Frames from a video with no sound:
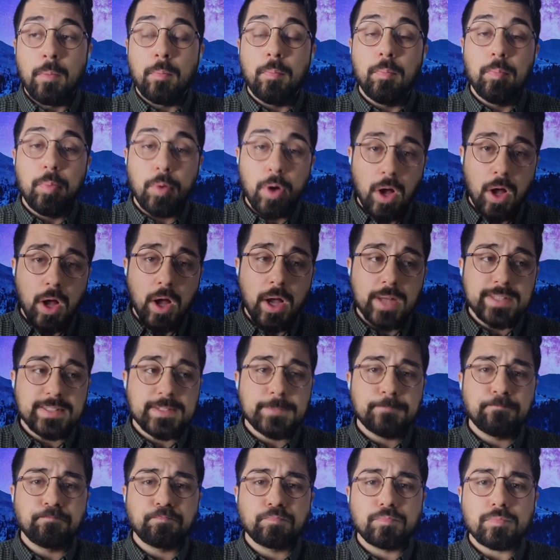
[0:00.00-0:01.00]

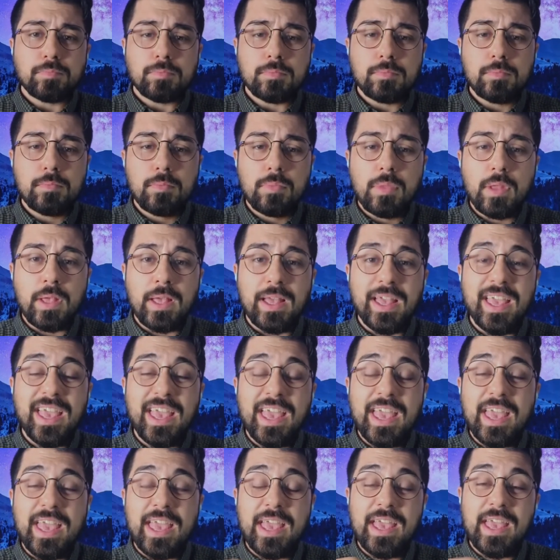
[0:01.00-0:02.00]
But
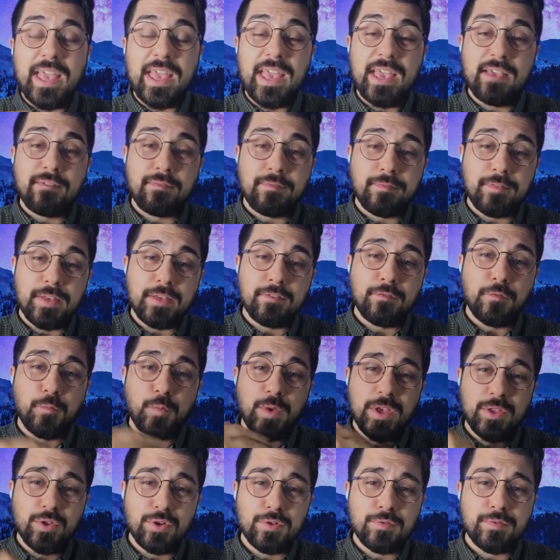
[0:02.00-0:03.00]
if
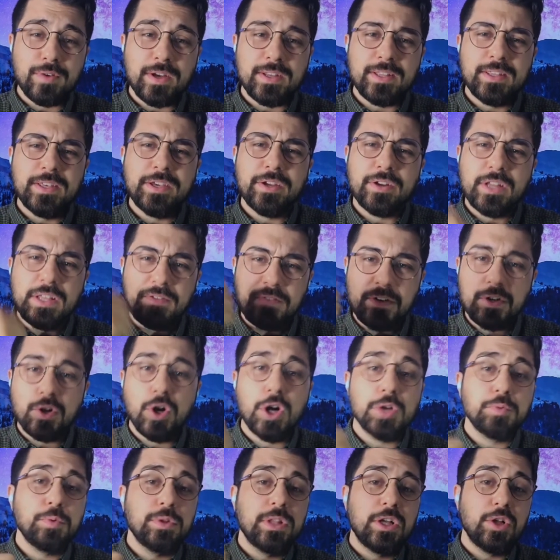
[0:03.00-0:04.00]
we don't find it here, even
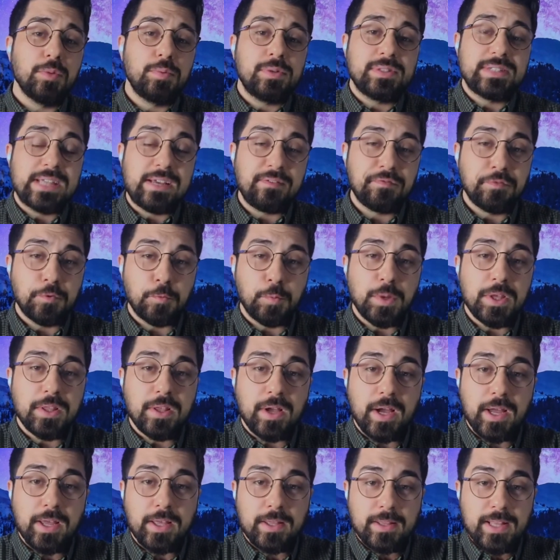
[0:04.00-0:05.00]
God will help us after we
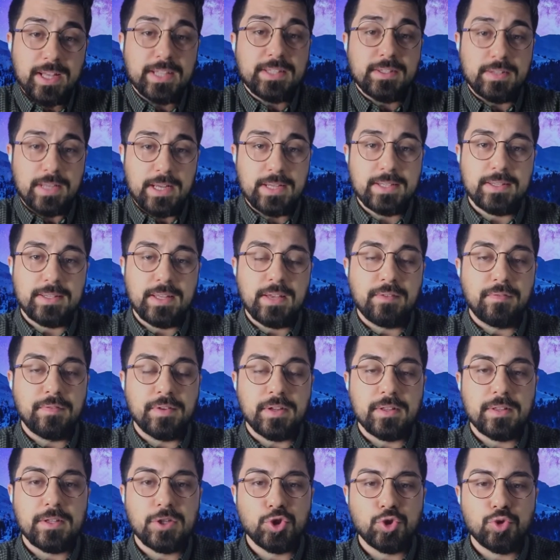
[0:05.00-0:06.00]
die. That's
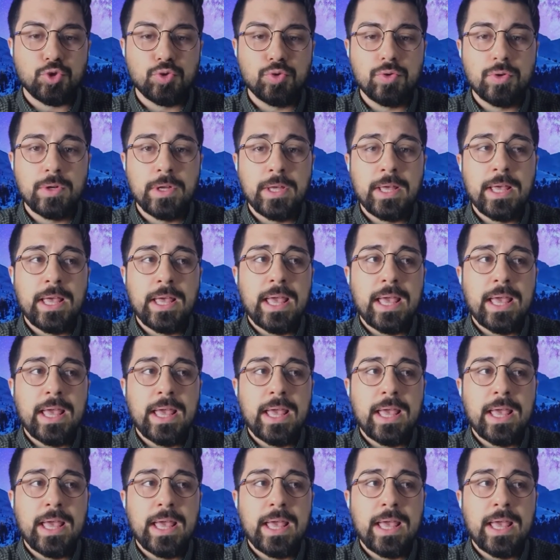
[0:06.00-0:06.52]
definitely true.